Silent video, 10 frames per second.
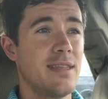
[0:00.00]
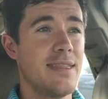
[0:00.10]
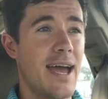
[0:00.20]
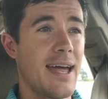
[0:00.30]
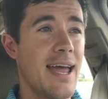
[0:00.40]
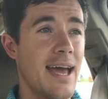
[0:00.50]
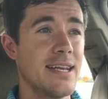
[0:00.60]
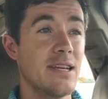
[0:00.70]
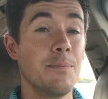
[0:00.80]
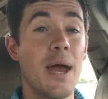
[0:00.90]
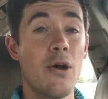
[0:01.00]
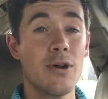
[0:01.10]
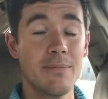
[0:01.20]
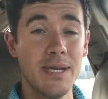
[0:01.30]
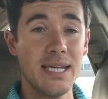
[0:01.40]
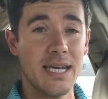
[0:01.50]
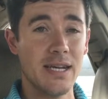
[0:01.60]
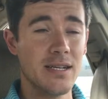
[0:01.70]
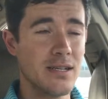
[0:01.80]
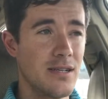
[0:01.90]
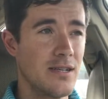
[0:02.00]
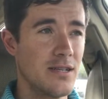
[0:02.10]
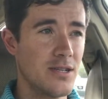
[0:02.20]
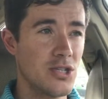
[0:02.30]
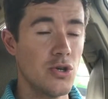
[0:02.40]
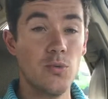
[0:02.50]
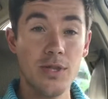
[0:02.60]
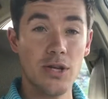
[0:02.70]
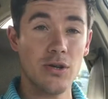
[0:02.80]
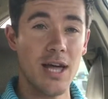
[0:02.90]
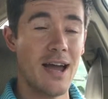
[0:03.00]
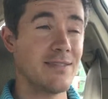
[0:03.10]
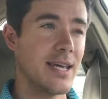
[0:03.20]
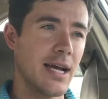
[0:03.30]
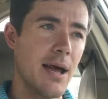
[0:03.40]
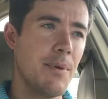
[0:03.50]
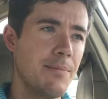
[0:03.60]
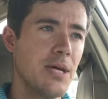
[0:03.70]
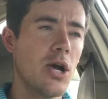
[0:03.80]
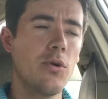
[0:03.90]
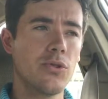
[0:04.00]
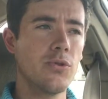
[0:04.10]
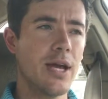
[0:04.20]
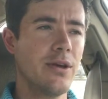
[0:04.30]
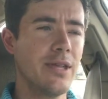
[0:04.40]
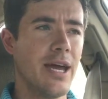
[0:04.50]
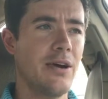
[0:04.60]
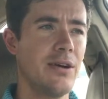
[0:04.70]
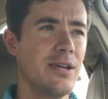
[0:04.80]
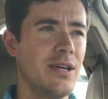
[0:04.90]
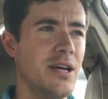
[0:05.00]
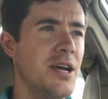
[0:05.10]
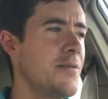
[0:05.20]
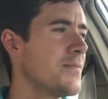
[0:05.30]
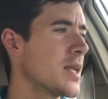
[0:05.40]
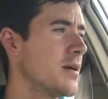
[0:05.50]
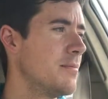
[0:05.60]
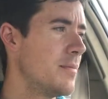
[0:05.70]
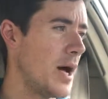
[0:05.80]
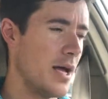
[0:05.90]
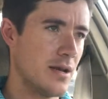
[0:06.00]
that had an empowering meaning to what their lives like. I might be going through hell now, but